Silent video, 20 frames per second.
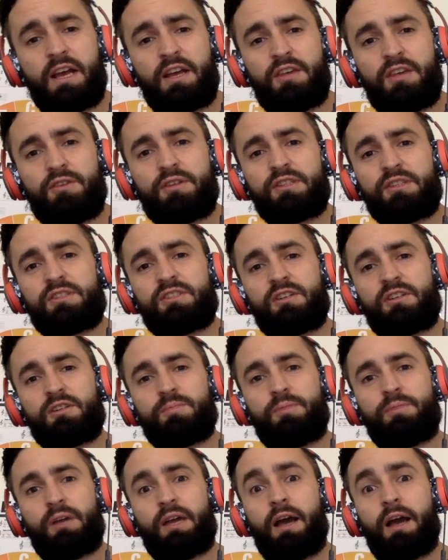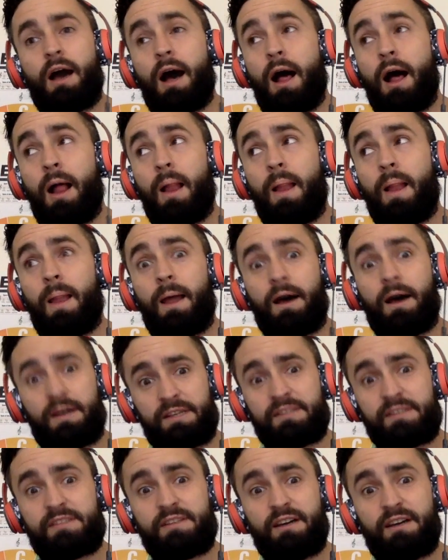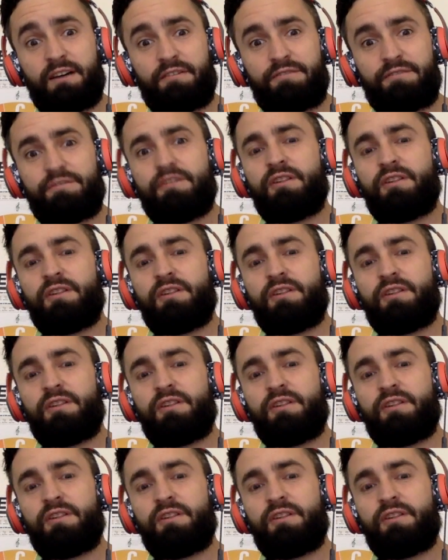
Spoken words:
you can start to play a lot of stuff.